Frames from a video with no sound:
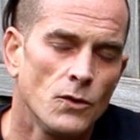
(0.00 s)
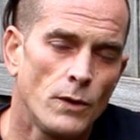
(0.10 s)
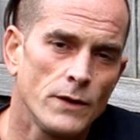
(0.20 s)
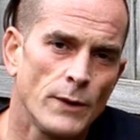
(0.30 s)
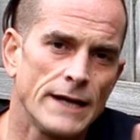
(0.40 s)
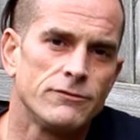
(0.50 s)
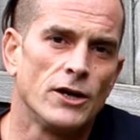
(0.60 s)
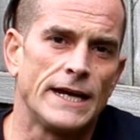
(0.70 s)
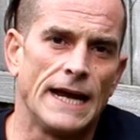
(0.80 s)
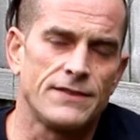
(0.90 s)
One way of
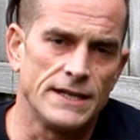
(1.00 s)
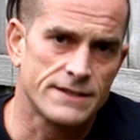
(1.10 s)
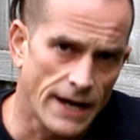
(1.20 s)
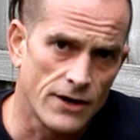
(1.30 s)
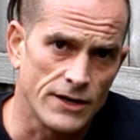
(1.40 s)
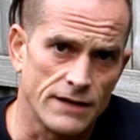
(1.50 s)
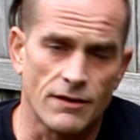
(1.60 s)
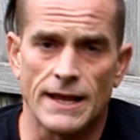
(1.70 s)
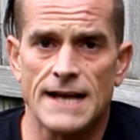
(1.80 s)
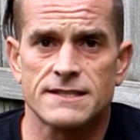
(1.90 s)
looking at the entirety of
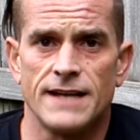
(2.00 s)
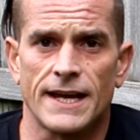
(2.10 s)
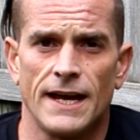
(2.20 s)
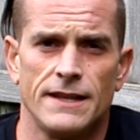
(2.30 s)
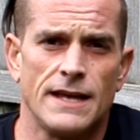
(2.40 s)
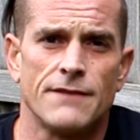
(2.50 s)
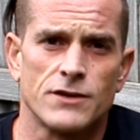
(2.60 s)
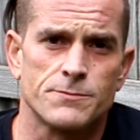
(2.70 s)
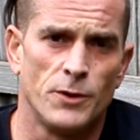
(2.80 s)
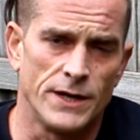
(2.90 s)
the last decade and the
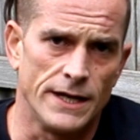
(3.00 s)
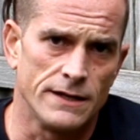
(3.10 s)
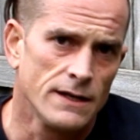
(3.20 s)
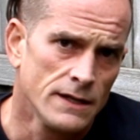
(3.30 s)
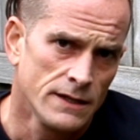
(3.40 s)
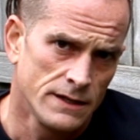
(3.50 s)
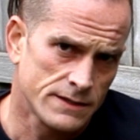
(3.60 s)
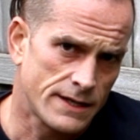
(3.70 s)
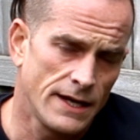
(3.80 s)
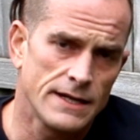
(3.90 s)
efforts put in
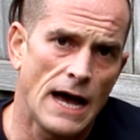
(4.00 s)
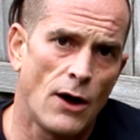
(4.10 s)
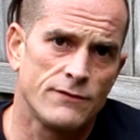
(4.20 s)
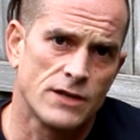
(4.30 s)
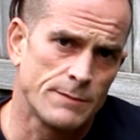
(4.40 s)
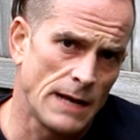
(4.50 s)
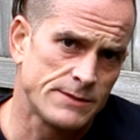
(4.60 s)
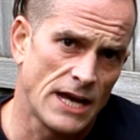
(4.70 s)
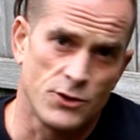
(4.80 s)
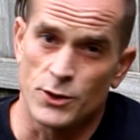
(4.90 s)
is akin to how I've
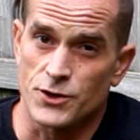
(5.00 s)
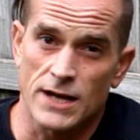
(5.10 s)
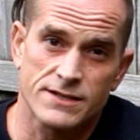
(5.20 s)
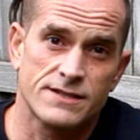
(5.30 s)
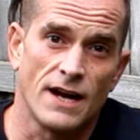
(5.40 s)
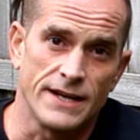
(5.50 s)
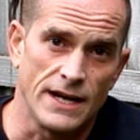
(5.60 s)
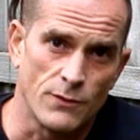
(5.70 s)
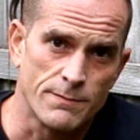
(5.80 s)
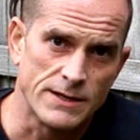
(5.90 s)
sometimes had to address
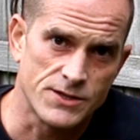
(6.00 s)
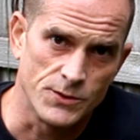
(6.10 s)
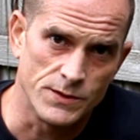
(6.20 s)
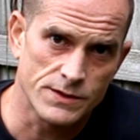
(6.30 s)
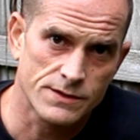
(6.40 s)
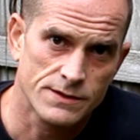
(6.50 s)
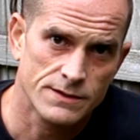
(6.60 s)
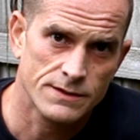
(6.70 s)
studying with my students.